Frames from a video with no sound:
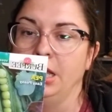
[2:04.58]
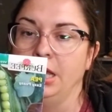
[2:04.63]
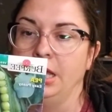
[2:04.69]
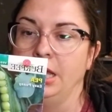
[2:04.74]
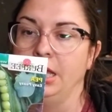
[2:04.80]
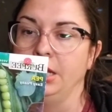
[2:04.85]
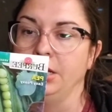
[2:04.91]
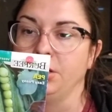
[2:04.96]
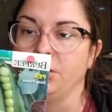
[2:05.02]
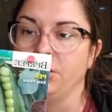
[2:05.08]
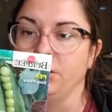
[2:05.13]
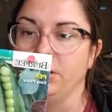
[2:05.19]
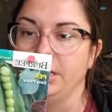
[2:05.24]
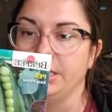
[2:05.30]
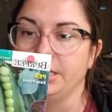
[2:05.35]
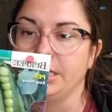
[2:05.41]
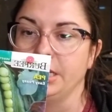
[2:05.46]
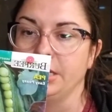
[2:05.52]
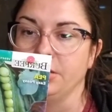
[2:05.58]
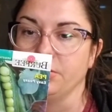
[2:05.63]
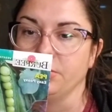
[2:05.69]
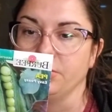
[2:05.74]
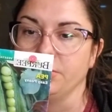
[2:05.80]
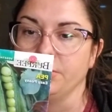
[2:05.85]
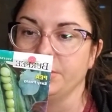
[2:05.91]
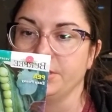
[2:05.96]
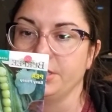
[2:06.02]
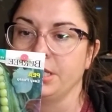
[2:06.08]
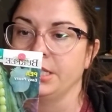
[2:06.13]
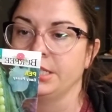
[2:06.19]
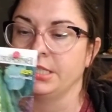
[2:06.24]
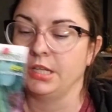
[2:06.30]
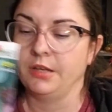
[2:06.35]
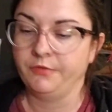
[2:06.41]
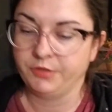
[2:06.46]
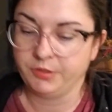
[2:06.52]
and curly tendrils,
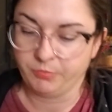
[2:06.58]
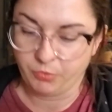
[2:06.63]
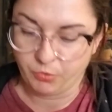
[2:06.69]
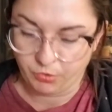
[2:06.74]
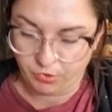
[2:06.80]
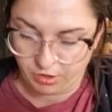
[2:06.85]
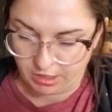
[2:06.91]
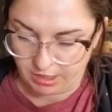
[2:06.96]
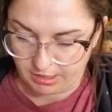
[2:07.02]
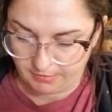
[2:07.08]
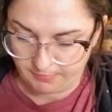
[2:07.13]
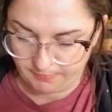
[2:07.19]
self-supporting.